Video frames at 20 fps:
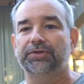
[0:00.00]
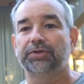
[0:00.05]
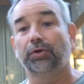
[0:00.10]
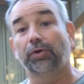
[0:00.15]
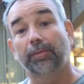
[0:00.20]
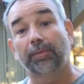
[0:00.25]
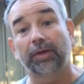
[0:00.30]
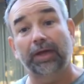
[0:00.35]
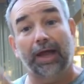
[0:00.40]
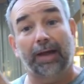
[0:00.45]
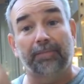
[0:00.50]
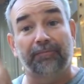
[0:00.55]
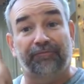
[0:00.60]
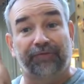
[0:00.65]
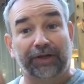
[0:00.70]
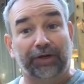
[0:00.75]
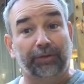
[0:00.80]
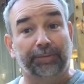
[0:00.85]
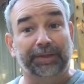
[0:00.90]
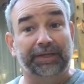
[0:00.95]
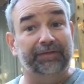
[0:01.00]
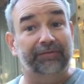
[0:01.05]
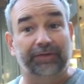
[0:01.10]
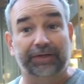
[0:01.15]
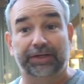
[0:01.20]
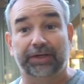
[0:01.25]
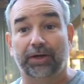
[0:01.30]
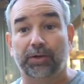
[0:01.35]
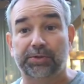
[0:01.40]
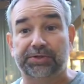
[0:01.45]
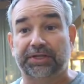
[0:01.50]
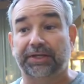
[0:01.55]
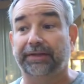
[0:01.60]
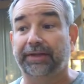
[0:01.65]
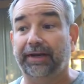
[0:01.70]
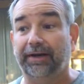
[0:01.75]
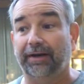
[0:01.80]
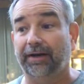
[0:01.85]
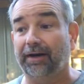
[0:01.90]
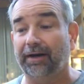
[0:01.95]
Normally I'm filming videos in
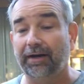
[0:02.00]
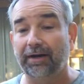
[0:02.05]
there,